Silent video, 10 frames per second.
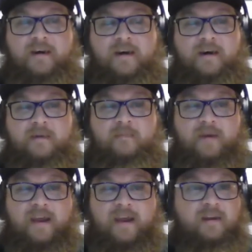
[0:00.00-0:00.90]

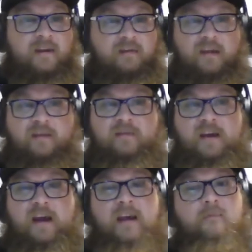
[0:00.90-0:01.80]
And
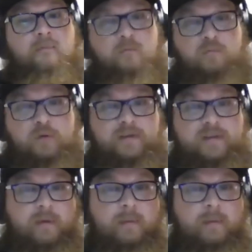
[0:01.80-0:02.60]
I recently,